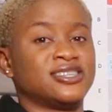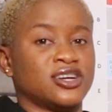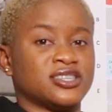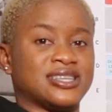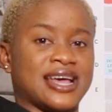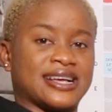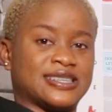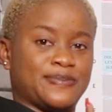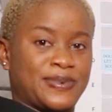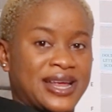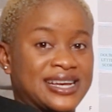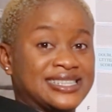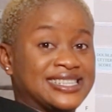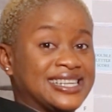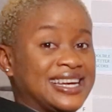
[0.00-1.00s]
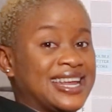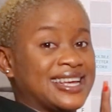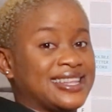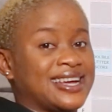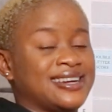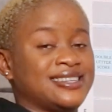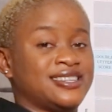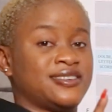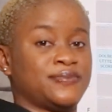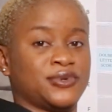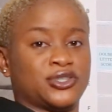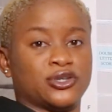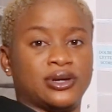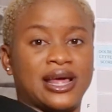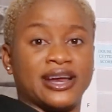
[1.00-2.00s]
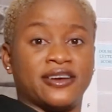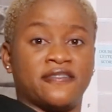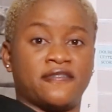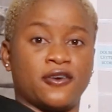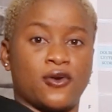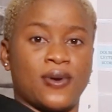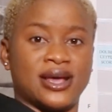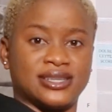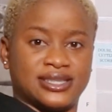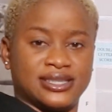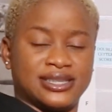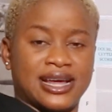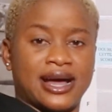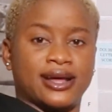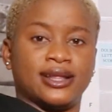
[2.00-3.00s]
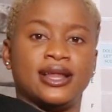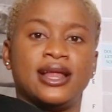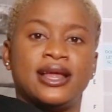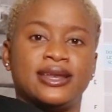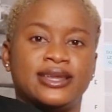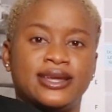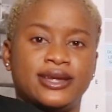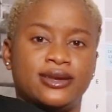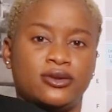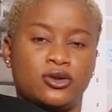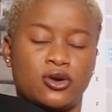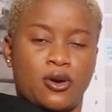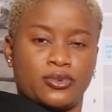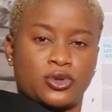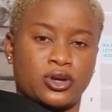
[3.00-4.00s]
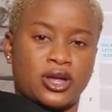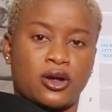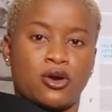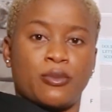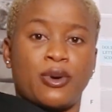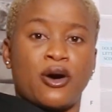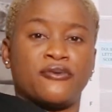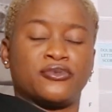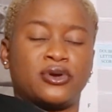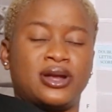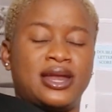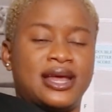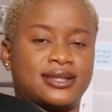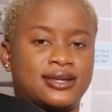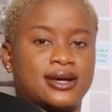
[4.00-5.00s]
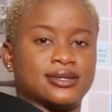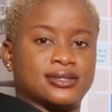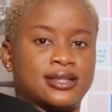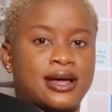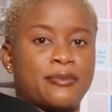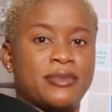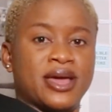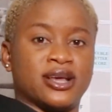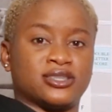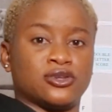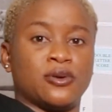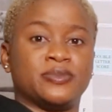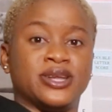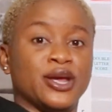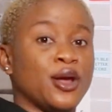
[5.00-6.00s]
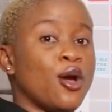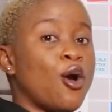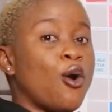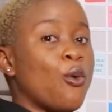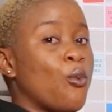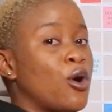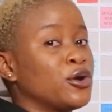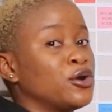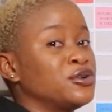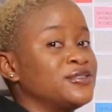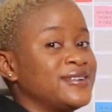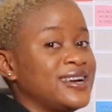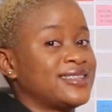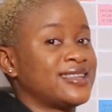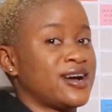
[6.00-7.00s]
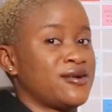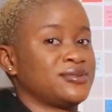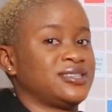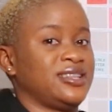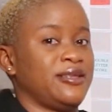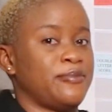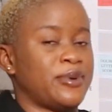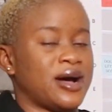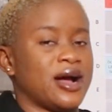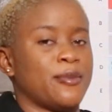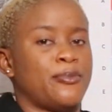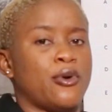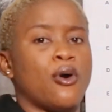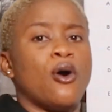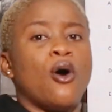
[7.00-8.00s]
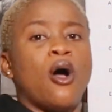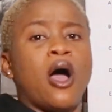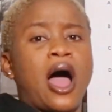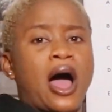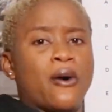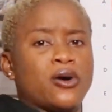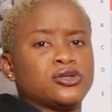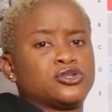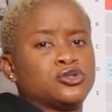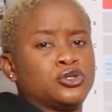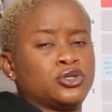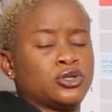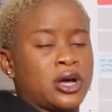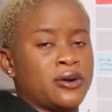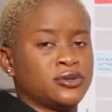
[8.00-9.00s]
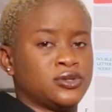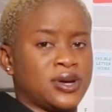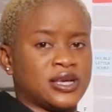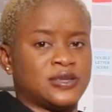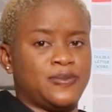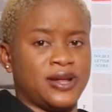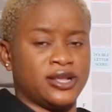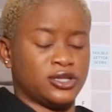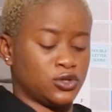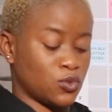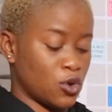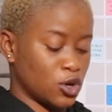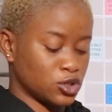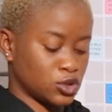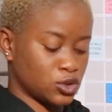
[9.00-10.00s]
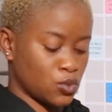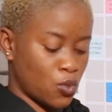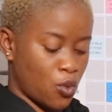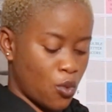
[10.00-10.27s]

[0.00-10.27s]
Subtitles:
just explained the letter distribution, like the frequency, that the total number of letters that makes up the 100,000 in the bag. But I want to explain to us